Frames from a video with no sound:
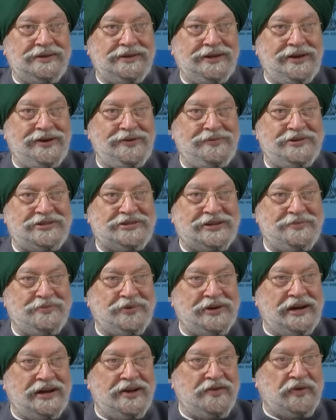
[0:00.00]
there will be some
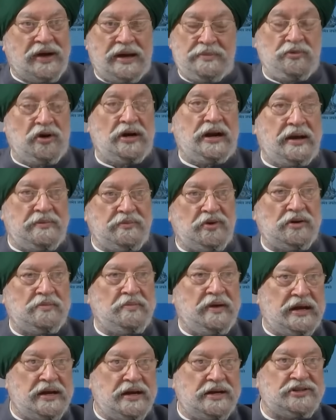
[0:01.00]
relief. I'm not, I'm not
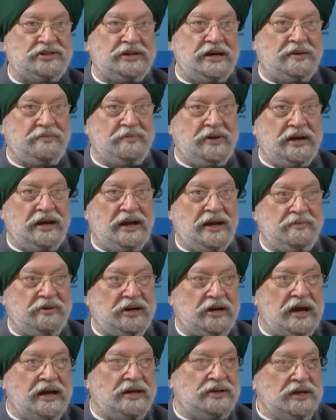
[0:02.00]
making a statement there,
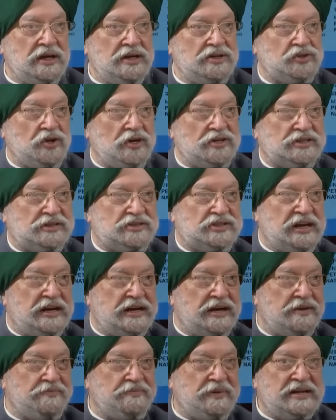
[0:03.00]
but I saw
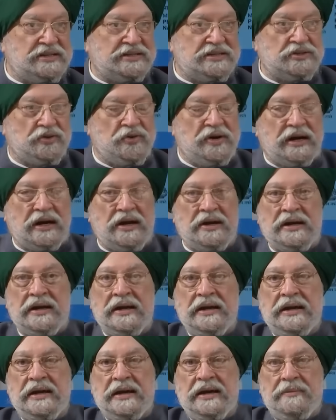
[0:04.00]
cylinder prices going down.
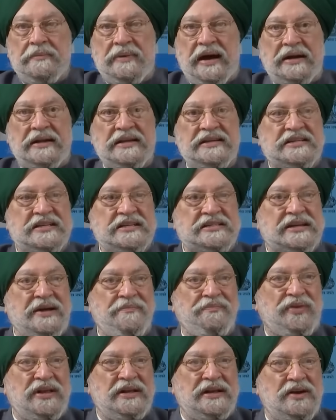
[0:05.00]
But this is
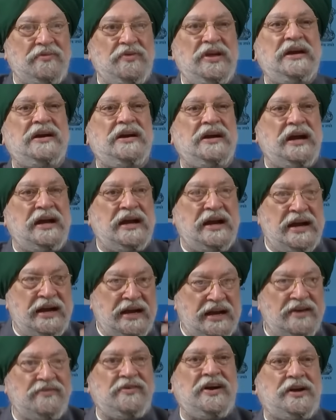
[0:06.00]
something that we
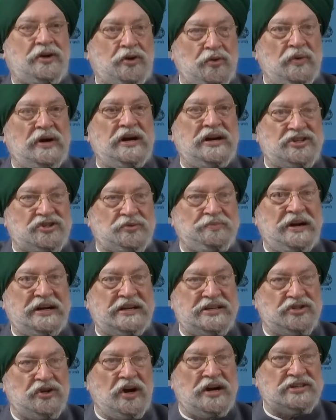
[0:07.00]
endeavor towards, but
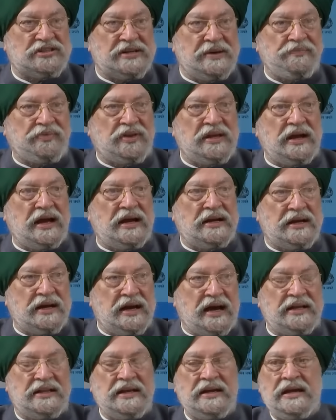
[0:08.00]
it's not something, I think,
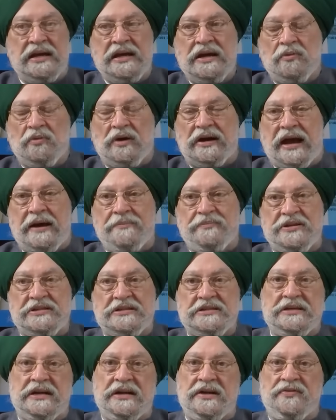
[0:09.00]
I think what happens
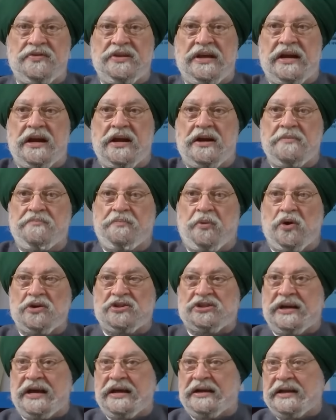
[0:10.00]
is that if there are
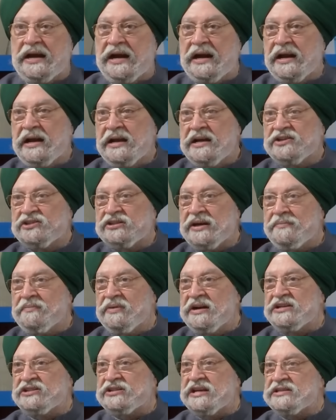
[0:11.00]
reports like that,
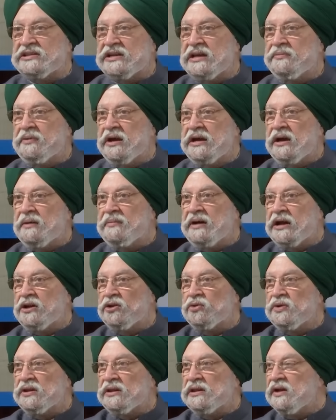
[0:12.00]
somebody says ki bhai hamari
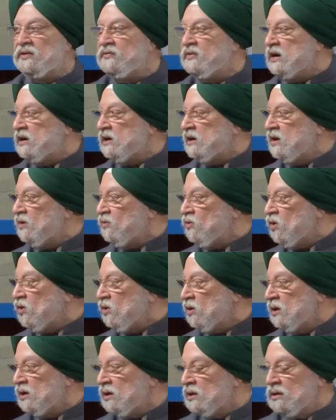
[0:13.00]
to itni inventory hai,
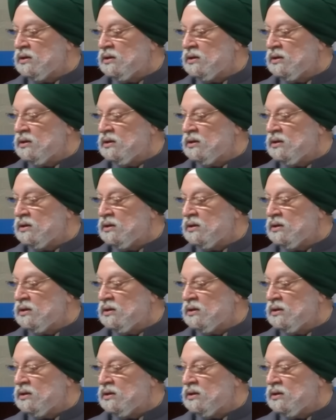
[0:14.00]
wo